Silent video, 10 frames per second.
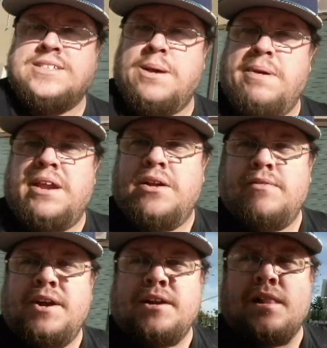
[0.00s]
guys, I made it
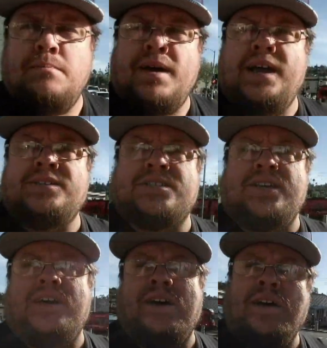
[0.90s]
over here to La
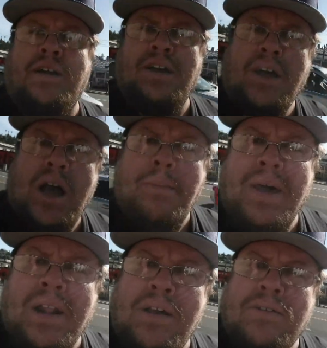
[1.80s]
Mesa.
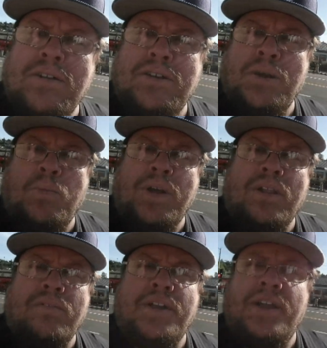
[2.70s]
I'm at a local
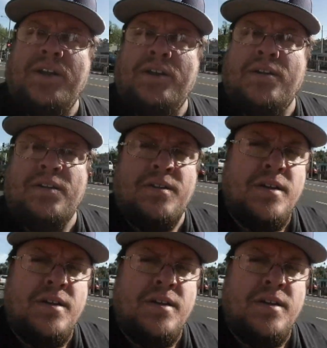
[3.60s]
Goodwill over here.